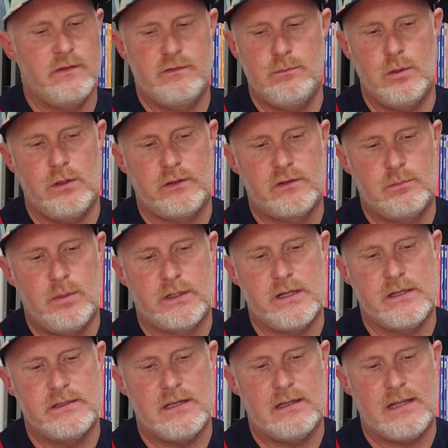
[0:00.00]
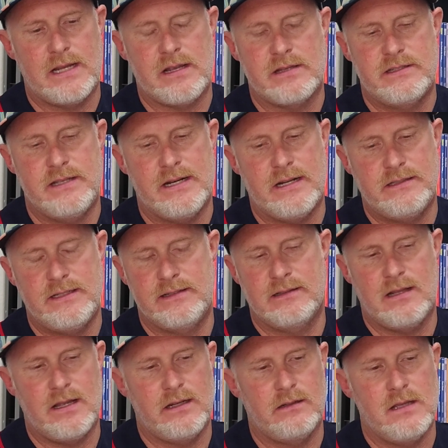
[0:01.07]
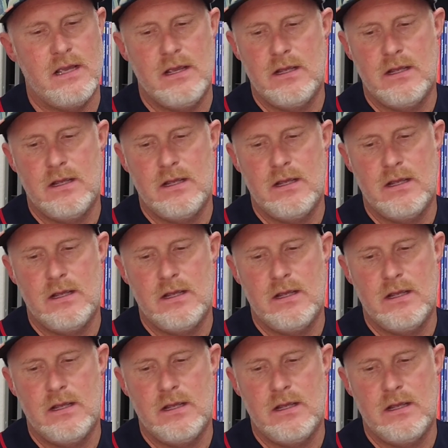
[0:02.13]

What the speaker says: of books because, like I said, I didn't like